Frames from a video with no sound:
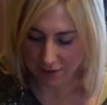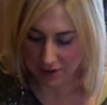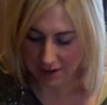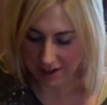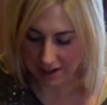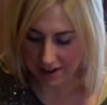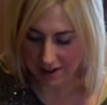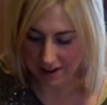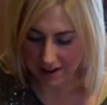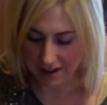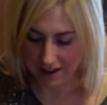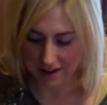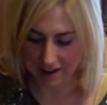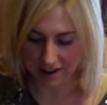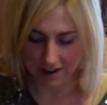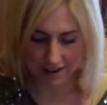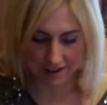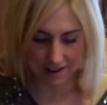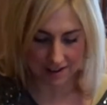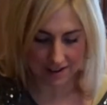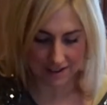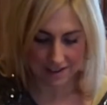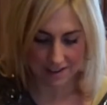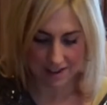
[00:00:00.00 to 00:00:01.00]
in here.
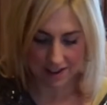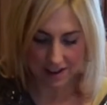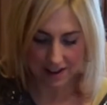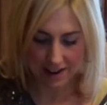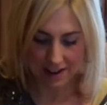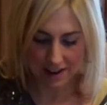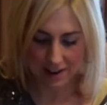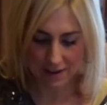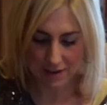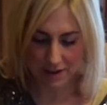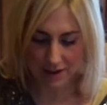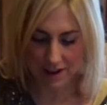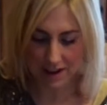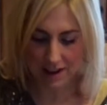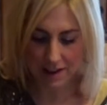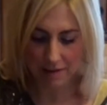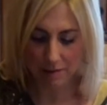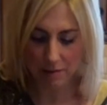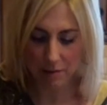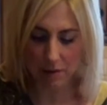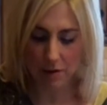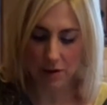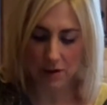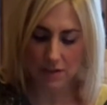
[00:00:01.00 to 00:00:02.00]
You could even
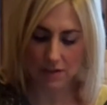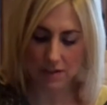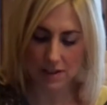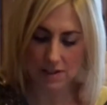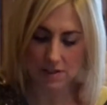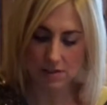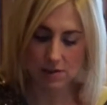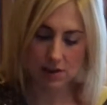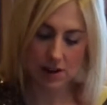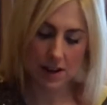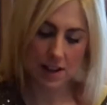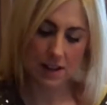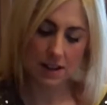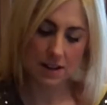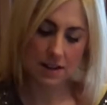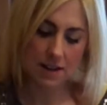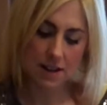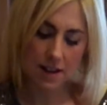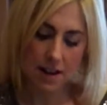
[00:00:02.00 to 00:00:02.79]
eat more of these greens.